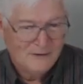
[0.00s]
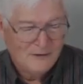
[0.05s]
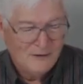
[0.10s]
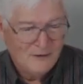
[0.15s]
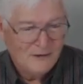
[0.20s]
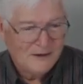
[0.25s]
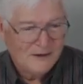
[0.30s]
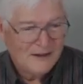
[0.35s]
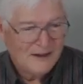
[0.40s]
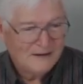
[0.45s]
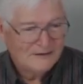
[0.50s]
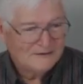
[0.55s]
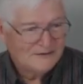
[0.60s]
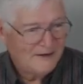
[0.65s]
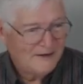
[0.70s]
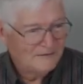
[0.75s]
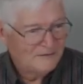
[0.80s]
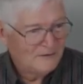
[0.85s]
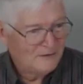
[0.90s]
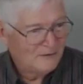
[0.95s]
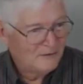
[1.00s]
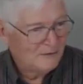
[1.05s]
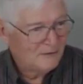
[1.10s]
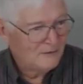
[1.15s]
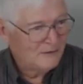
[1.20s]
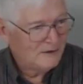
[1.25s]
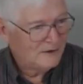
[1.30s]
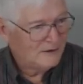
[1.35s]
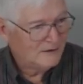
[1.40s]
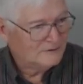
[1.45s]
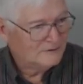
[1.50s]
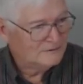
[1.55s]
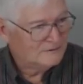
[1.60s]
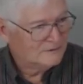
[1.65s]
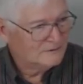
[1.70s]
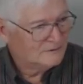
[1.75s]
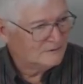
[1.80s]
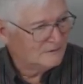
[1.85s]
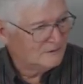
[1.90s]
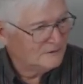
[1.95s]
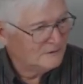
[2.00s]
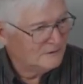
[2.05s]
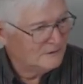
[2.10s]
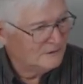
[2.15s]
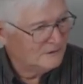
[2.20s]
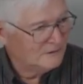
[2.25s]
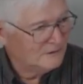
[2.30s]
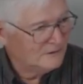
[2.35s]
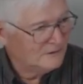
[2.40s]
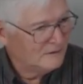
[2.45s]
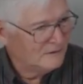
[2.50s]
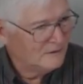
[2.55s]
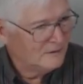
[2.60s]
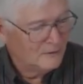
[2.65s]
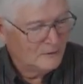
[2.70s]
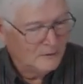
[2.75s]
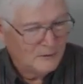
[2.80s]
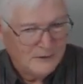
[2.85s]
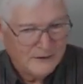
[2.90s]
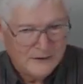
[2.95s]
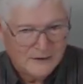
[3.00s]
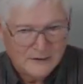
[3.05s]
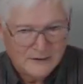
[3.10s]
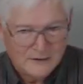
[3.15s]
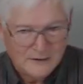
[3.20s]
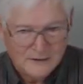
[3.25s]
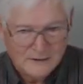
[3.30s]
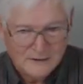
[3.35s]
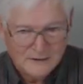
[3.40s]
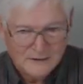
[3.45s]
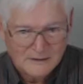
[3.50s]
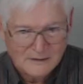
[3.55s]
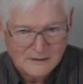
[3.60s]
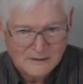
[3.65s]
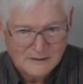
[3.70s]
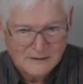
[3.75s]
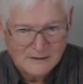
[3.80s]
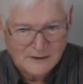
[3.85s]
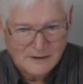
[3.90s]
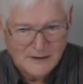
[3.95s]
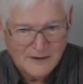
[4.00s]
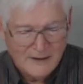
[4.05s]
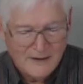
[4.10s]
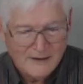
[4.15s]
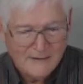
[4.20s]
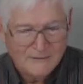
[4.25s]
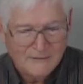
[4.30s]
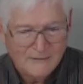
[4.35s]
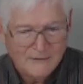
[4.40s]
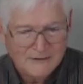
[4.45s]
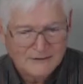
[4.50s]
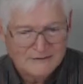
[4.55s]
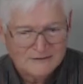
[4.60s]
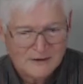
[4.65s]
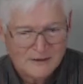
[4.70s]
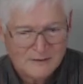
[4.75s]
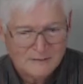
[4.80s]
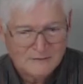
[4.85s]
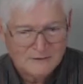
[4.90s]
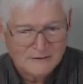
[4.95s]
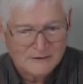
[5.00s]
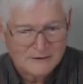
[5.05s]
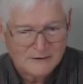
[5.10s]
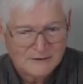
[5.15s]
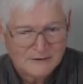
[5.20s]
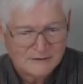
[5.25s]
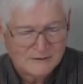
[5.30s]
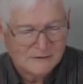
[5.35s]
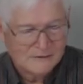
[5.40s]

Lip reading: You guys have to do this with every subject.